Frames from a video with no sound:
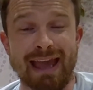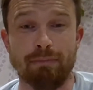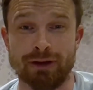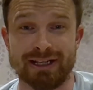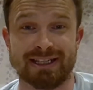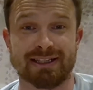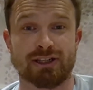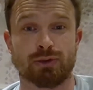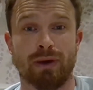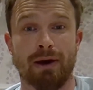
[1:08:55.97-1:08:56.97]
yeah,
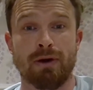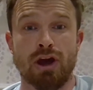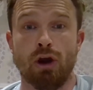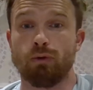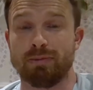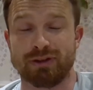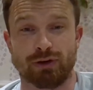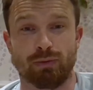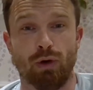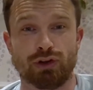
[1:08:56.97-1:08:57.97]
pre-season as well. We'll be
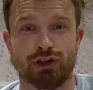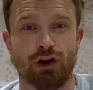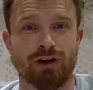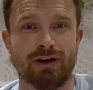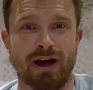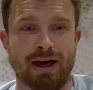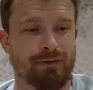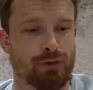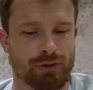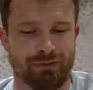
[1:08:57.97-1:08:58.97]
doing a watch-along
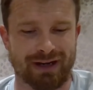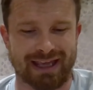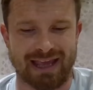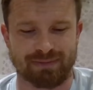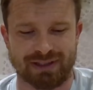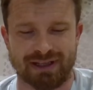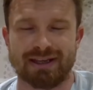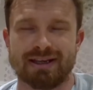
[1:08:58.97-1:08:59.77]
for all the Villa games.